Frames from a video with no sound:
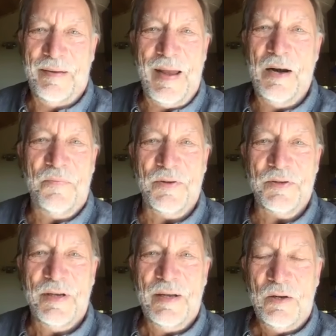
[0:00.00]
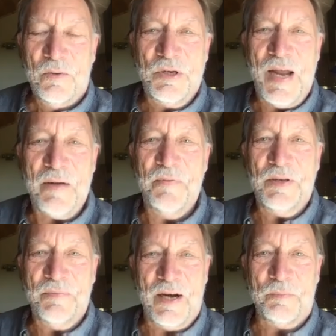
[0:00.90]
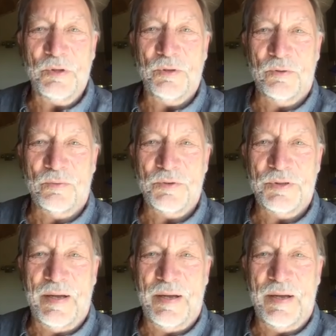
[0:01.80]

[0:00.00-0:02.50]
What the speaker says: elephants, which haven't developed tools,